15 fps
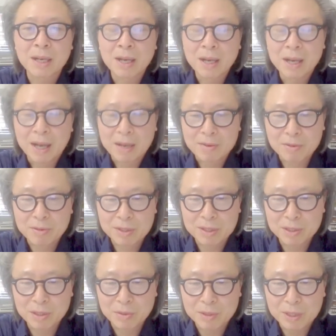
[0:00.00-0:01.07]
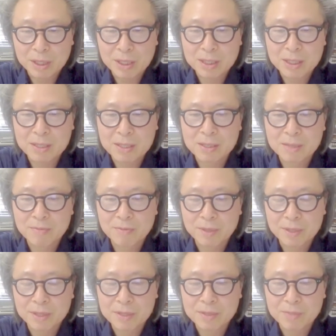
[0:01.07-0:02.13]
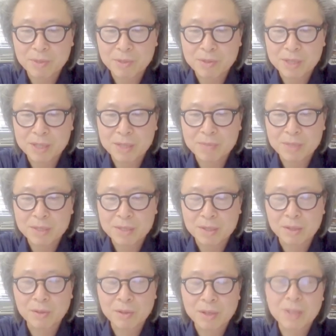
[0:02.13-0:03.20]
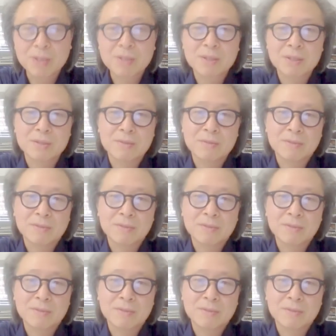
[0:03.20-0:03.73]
Actually, the uniqueness for this museum is location.